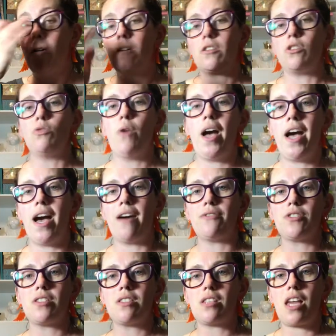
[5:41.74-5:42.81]
you have
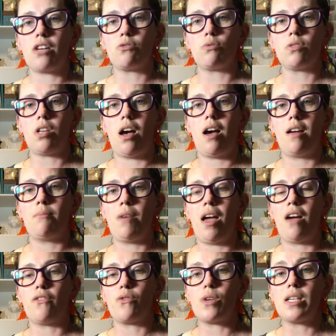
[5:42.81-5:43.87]
to schedule time
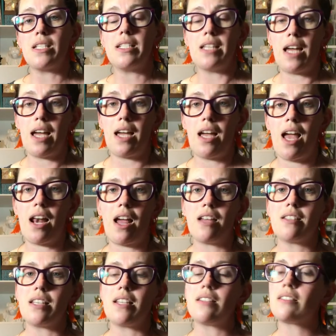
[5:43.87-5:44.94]
every day. And I
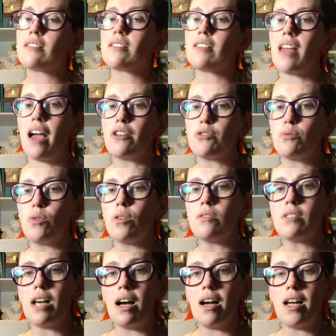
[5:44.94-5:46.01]
say schedule
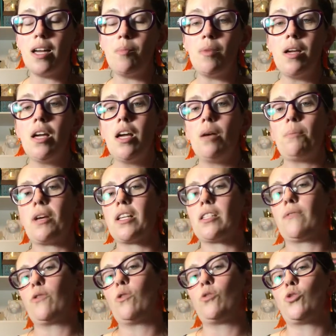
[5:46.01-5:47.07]
time because
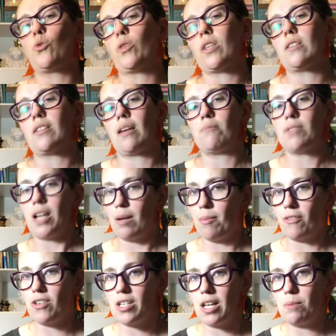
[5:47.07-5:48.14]
if you do it the same time
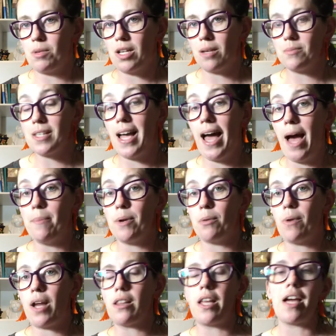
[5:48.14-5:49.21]
every day, it becomes a habit,
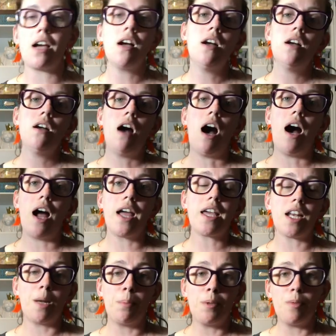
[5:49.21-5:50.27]
right? Like I
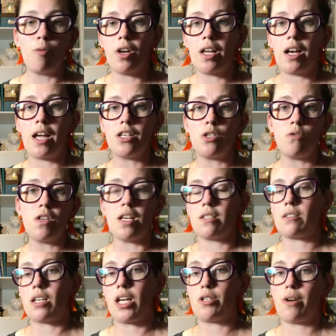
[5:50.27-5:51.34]
get up in the morning and I do
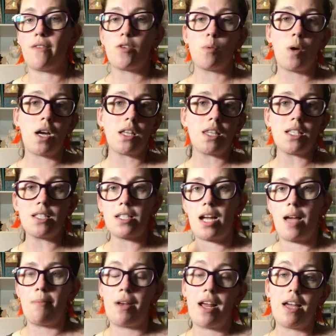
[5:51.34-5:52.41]
this and I drive to work at this
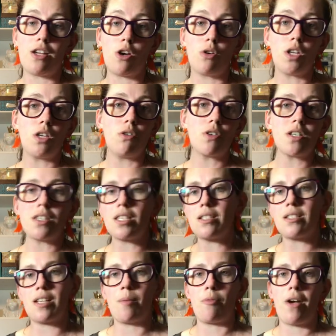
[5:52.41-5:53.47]
time and I go to yoga at
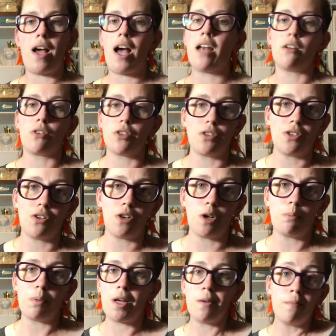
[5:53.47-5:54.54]
this time, right? I don't go to
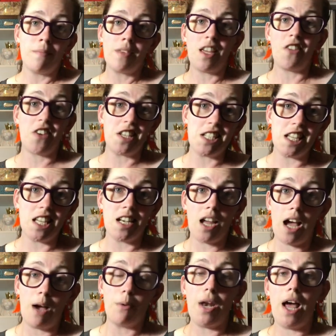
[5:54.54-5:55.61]
yoga, but if I did,
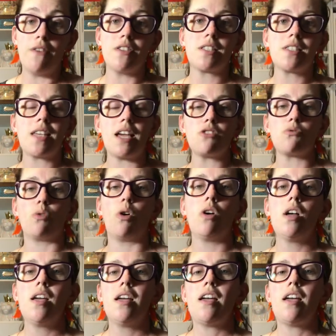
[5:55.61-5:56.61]
I would have a schedule.